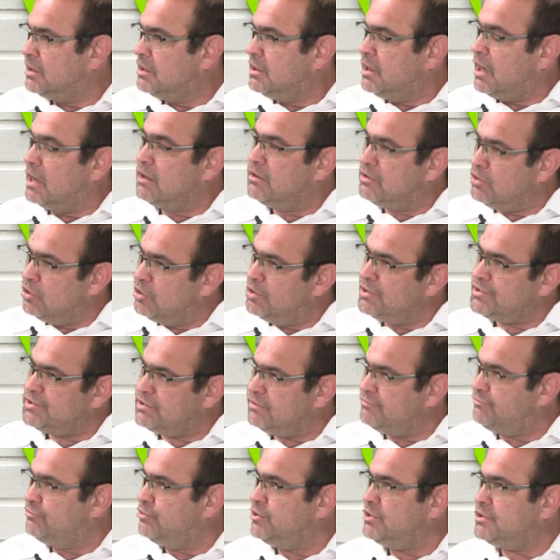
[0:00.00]
And
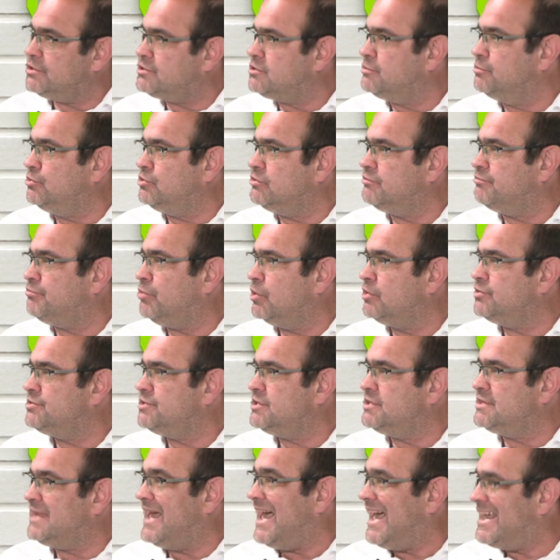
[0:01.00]
coercive redistributive
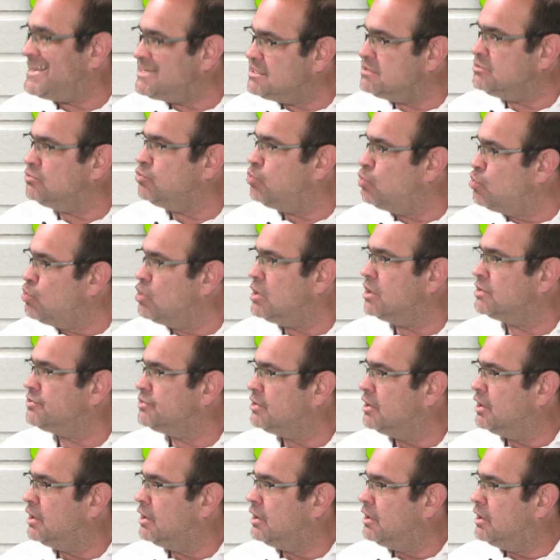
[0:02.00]
policies hasn't worked
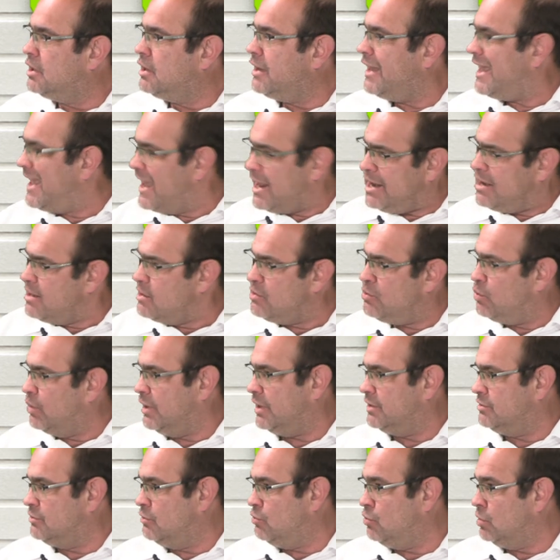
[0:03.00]
anywhere
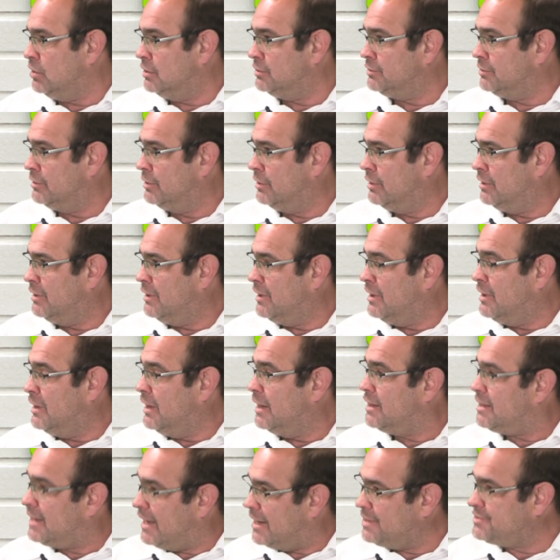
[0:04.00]
in the world.
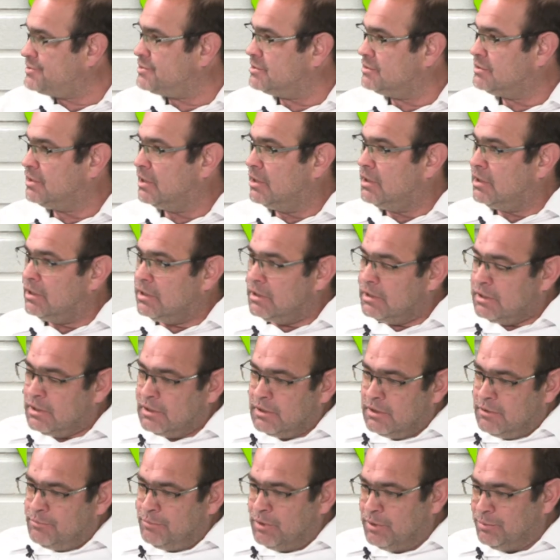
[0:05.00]
It hasn't.
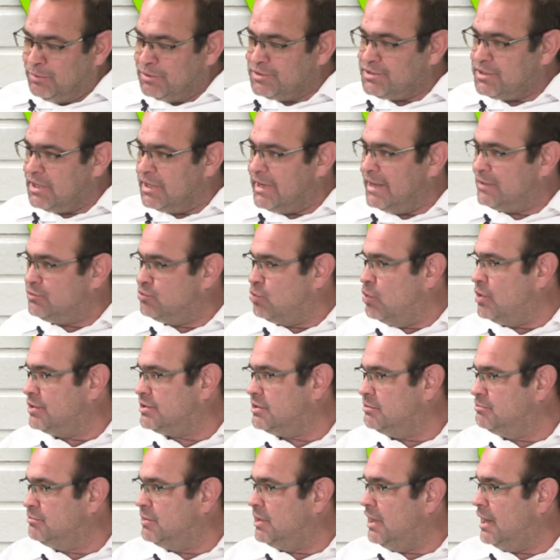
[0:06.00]
People say it has worked
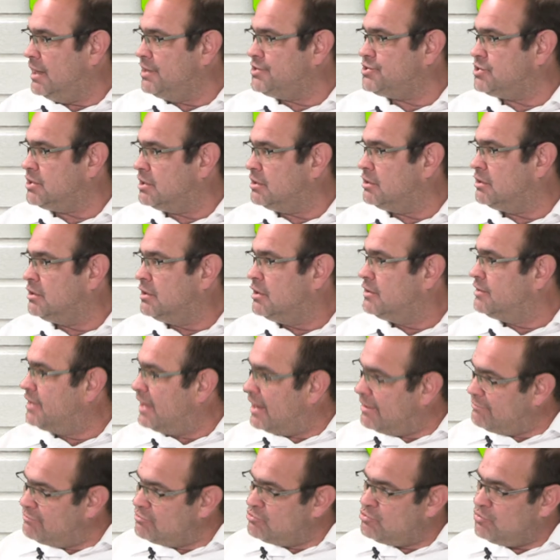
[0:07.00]
in Malaysia. They
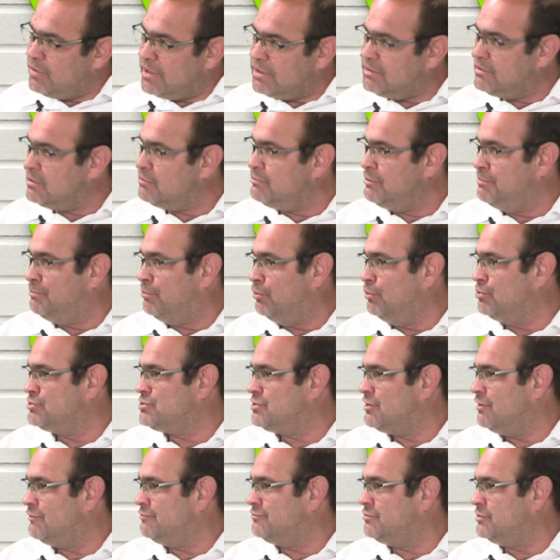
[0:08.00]
haven't read the reports
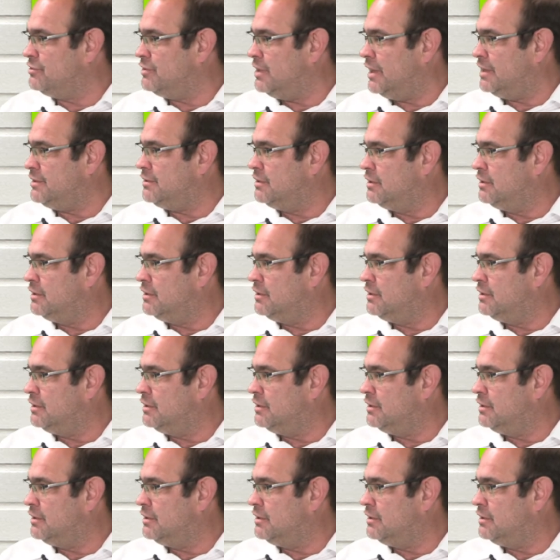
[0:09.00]
after that.